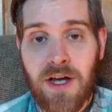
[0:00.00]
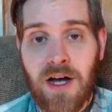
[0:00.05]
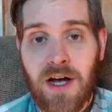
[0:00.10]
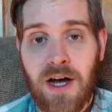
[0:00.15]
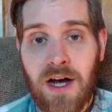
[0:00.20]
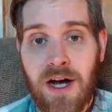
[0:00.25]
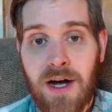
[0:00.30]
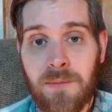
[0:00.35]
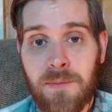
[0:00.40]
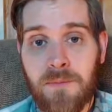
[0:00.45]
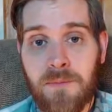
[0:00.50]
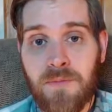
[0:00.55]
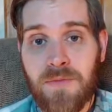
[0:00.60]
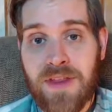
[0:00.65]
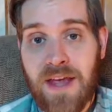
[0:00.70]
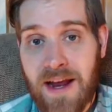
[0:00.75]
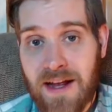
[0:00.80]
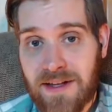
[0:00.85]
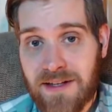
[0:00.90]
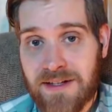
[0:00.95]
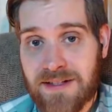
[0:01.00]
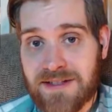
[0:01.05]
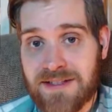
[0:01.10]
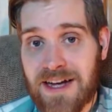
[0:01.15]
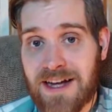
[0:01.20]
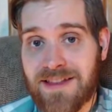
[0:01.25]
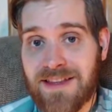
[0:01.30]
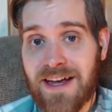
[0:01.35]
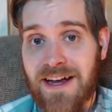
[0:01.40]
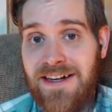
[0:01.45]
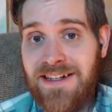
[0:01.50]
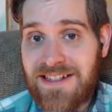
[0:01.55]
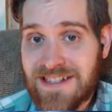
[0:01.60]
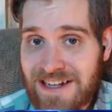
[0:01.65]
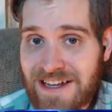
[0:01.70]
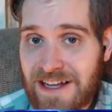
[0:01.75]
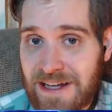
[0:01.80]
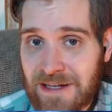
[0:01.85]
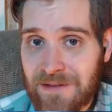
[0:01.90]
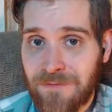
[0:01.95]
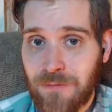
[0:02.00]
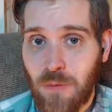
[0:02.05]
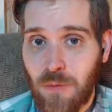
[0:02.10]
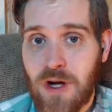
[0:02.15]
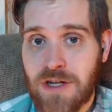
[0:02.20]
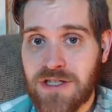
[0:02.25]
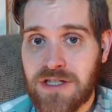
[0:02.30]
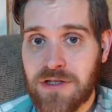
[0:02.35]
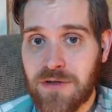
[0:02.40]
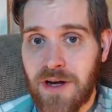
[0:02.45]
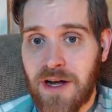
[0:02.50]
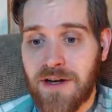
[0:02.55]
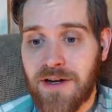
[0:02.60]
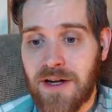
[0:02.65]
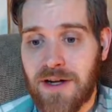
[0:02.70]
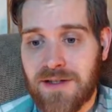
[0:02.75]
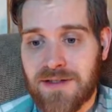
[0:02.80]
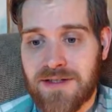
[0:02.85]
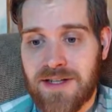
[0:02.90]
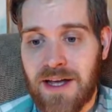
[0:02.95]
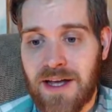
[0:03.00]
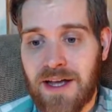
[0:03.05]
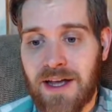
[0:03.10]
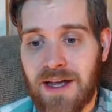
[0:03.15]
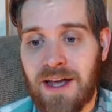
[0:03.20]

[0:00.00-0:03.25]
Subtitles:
the aliens got the idea from watching Groundhog's Day,